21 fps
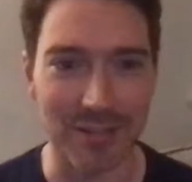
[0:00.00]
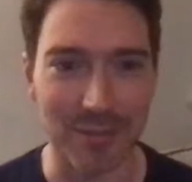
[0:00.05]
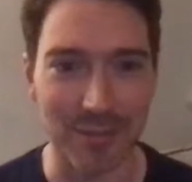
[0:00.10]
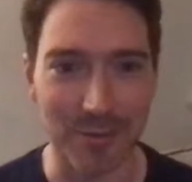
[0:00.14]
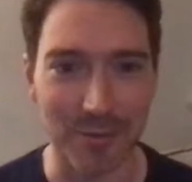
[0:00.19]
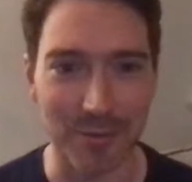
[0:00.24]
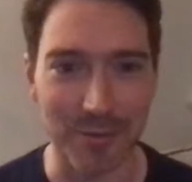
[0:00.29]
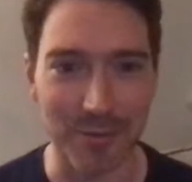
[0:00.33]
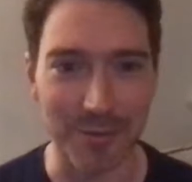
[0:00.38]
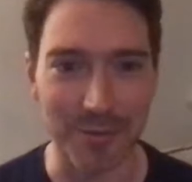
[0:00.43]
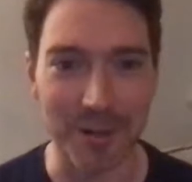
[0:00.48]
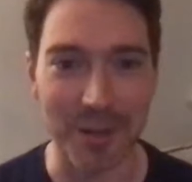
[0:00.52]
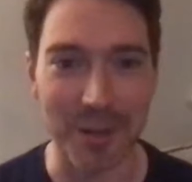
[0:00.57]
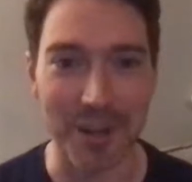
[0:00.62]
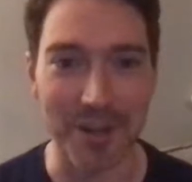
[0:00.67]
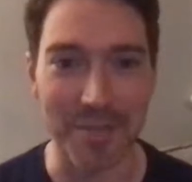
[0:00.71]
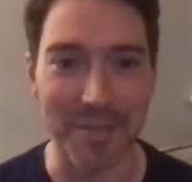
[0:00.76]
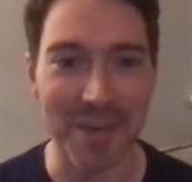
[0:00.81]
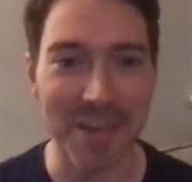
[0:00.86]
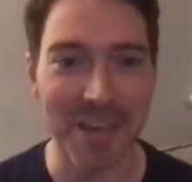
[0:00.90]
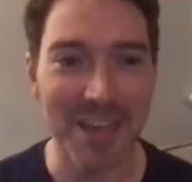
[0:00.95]
over
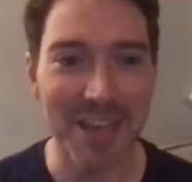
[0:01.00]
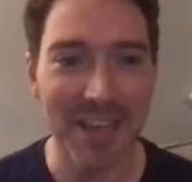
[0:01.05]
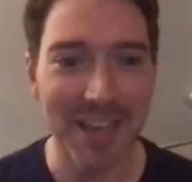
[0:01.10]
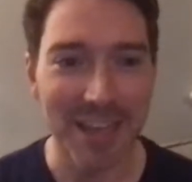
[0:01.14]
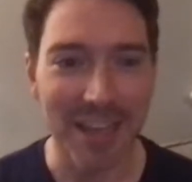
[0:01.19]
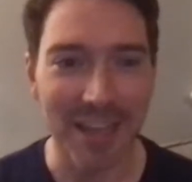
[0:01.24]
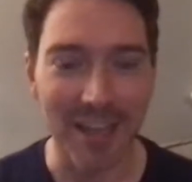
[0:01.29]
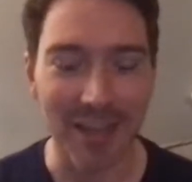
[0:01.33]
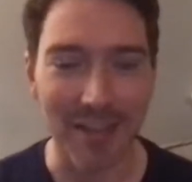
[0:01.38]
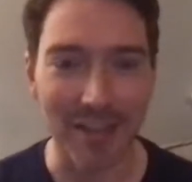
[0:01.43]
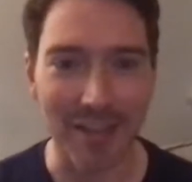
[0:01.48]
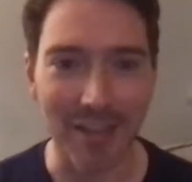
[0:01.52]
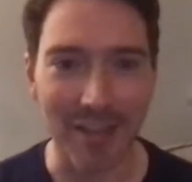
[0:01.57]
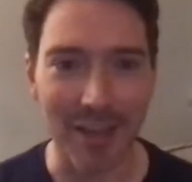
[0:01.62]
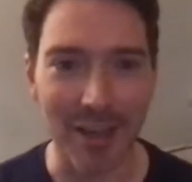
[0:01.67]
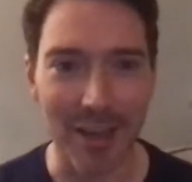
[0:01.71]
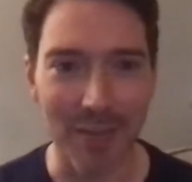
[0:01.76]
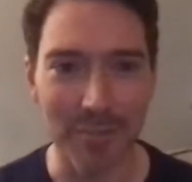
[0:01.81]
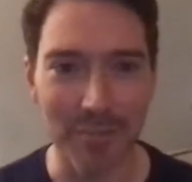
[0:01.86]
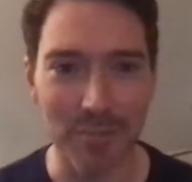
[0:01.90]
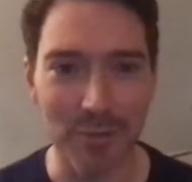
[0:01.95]
time. And
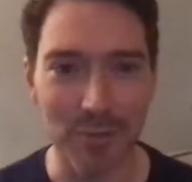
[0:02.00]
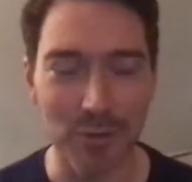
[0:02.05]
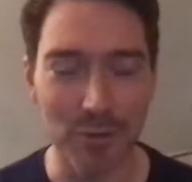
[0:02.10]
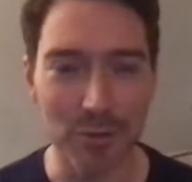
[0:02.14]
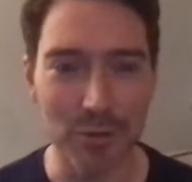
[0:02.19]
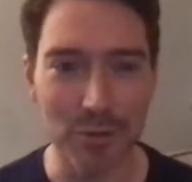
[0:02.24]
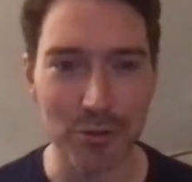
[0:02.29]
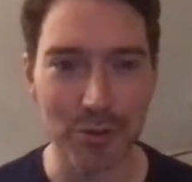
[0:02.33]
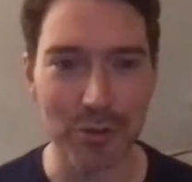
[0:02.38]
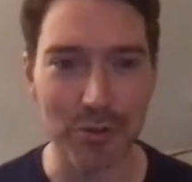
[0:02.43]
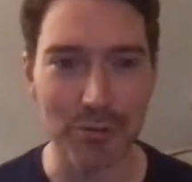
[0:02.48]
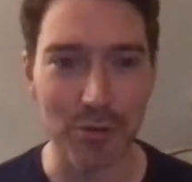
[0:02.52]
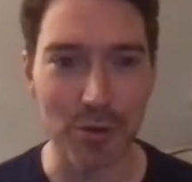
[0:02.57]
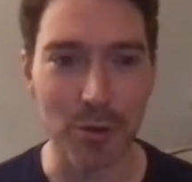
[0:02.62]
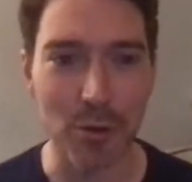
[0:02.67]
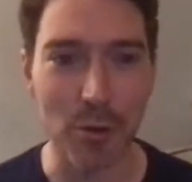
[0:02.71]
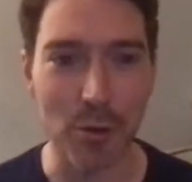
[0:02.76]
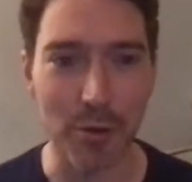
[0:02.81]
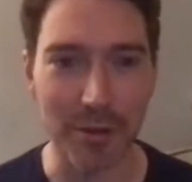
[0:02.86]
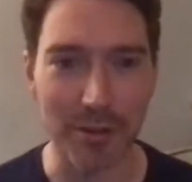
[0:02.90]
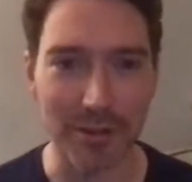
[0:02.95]
I'm usually
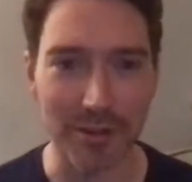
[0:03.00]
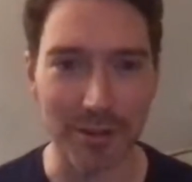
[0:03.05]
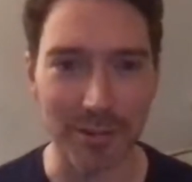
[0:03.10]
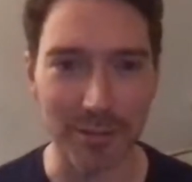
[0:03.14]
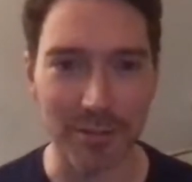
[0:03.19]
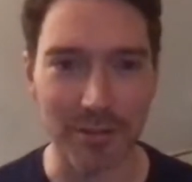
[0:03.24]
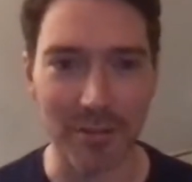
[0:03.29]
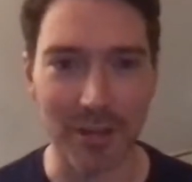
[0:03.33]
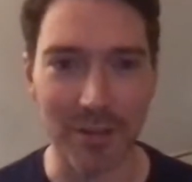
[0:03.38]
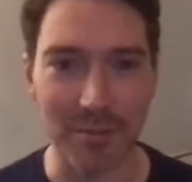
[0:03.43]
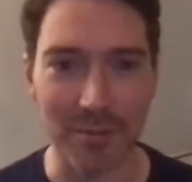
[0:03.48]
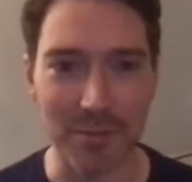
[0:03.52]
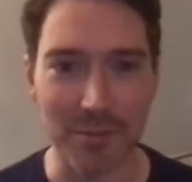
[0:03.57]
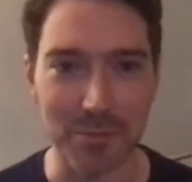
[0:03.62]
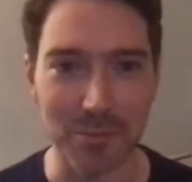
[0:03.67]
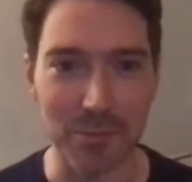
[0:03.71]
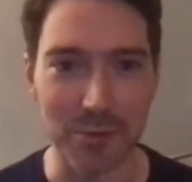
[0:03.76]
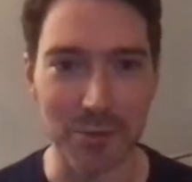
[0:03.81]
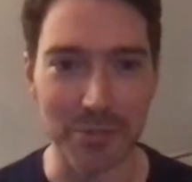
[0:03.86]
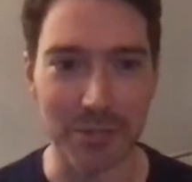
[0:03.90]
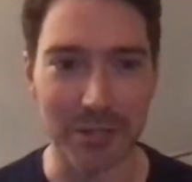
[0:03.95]
recording different types of
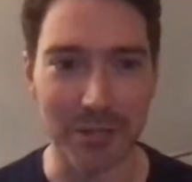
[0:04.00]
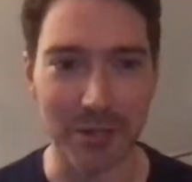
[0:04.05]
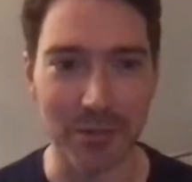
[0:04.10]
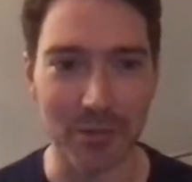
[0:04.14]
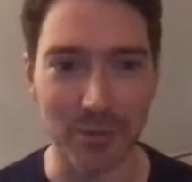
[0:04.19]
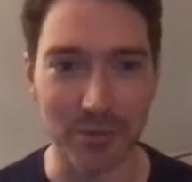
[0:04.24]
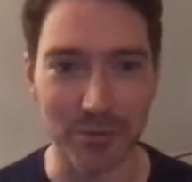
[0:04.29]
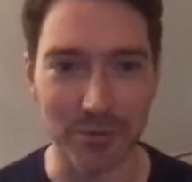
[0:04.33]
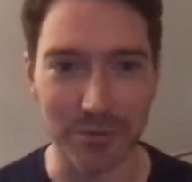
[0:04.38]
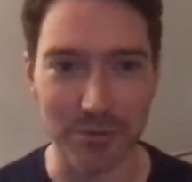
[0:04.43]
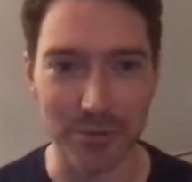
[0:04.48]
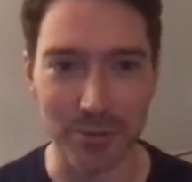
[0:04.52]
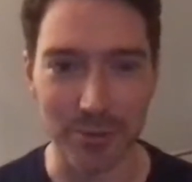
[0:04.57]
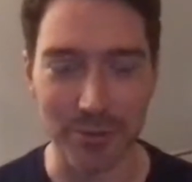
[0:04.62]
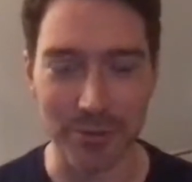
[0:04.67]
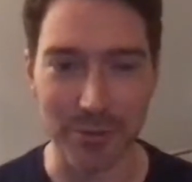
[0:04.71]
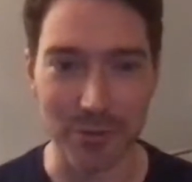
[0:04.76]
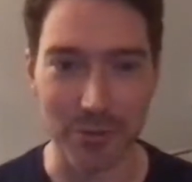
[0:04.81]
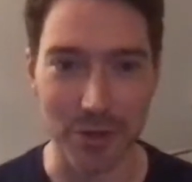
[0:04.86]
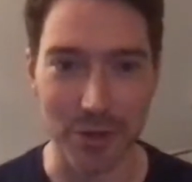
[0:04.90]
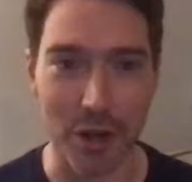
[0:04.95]
music in all
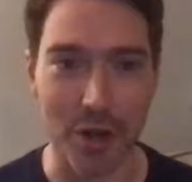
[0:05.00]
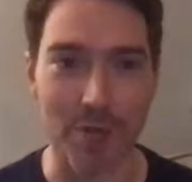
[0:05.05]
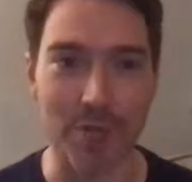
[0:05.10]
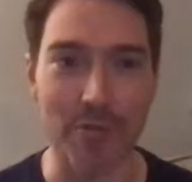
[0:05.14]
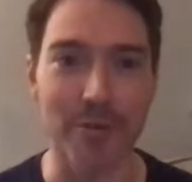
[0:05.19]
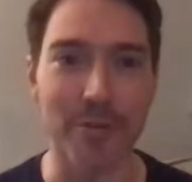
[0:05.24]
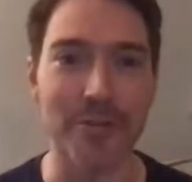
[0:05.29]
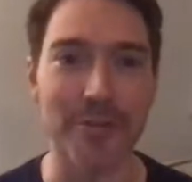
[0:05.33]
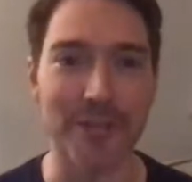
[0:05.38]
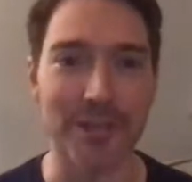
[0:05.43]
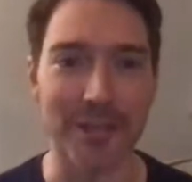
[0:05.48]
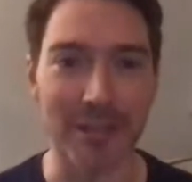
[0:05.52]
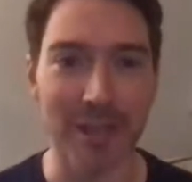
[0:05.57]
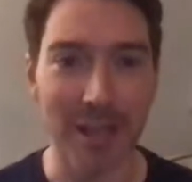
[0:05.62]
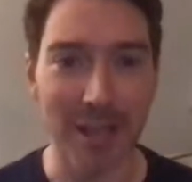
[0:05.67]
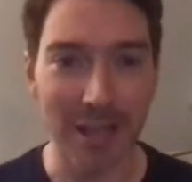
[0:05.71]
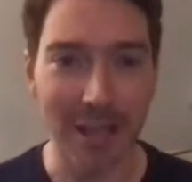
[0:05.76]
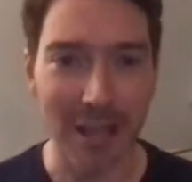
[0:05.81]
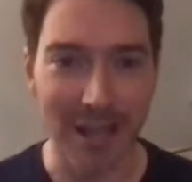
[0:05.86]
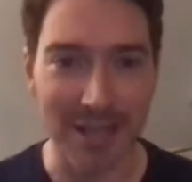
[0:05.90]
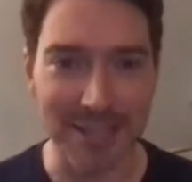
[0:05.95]
sorts of genres, and
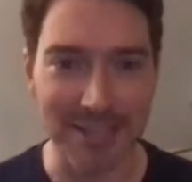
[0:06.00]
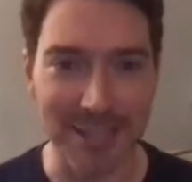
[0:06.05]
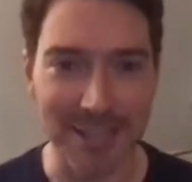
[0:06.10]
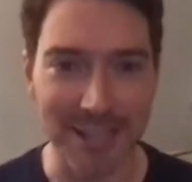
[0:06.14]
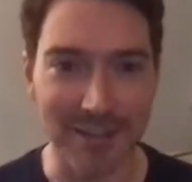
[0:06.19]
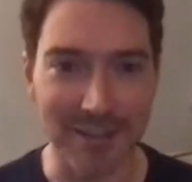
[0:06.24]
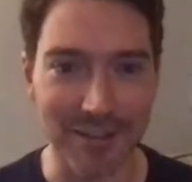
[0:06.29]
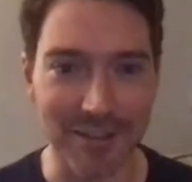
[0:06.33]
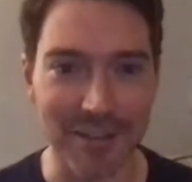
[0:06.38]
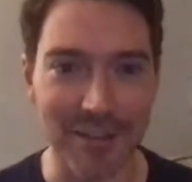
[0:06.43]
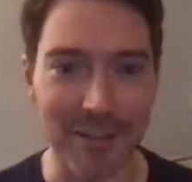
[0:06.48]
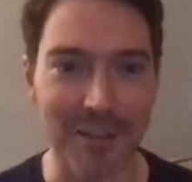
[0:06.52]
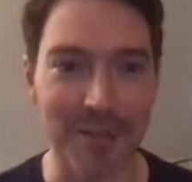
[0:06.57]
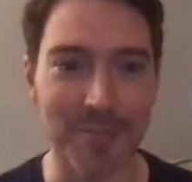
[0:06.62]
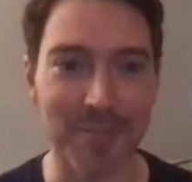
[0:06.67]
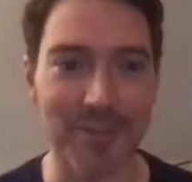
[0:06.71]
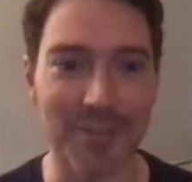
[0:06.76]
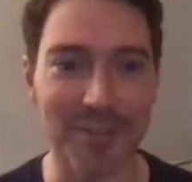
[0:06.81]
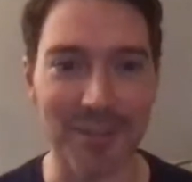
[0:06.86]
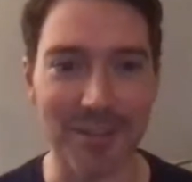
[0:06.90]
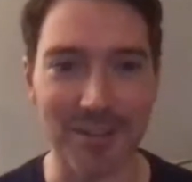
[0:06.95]
I send it to
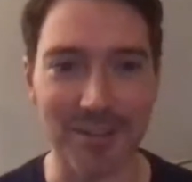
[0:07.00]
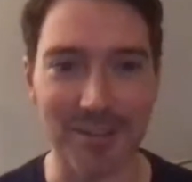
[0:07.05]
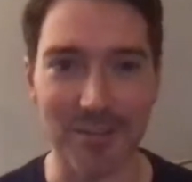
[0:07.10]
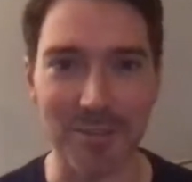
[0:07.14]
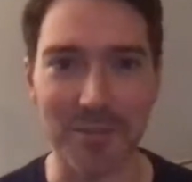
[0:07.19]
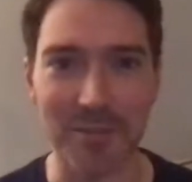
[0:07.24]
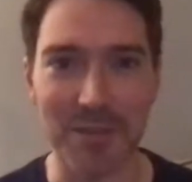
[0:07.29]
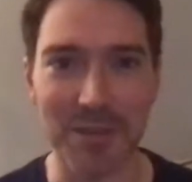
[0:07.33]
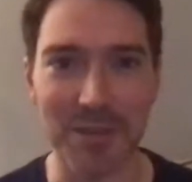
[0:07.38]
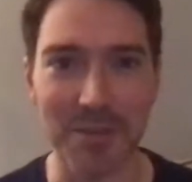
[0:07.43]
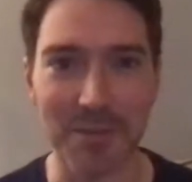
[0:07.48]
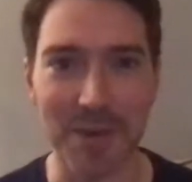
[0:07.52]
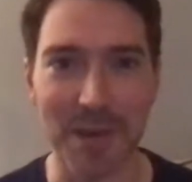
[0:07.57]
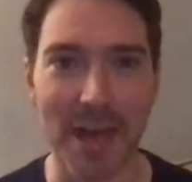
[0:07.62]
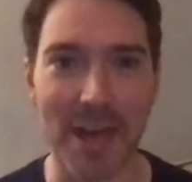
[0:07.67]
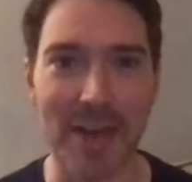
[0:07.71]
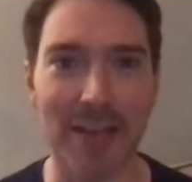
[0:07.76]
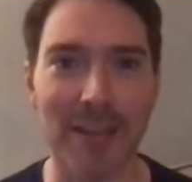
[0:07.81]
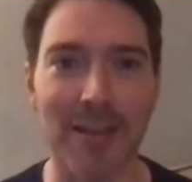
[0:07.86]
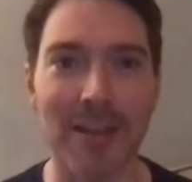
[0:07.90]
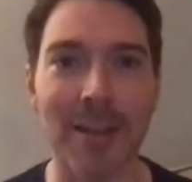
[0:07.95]
him to get some feedback.